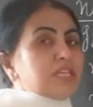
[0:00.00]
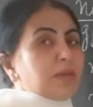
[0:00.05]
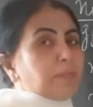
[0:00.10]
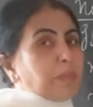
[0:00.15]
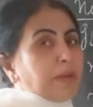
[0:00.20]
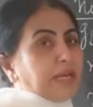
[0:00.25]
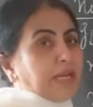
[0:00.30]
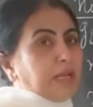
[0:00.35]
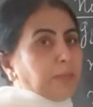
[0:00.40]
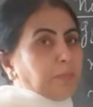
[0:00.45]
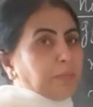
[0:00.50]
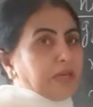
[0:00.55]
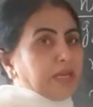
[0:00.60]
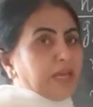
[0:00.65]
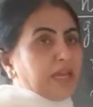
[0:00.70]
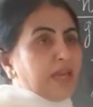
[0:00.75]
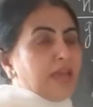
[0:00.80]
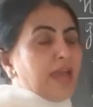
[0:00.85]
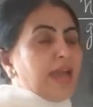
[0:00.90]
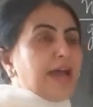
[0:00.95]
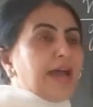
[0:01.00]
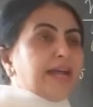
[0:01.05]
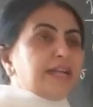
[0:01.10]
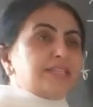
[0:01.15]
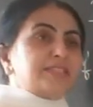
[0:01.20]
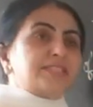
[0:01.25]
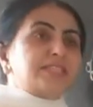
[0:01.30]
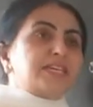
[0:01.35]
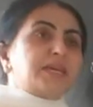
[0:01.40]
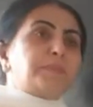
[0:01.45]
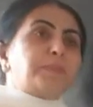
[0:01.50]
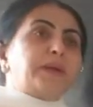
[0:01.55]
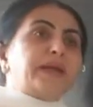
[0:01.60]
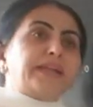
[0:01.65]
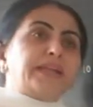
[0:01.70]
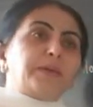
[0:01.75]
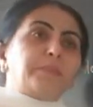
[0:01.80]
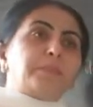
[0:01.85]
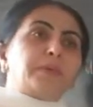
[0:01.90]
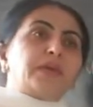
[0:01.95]
gp-dp, and
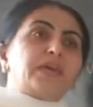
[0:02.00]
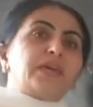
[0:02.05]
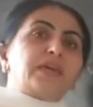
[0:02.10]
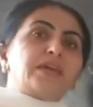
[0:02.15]
gp-dp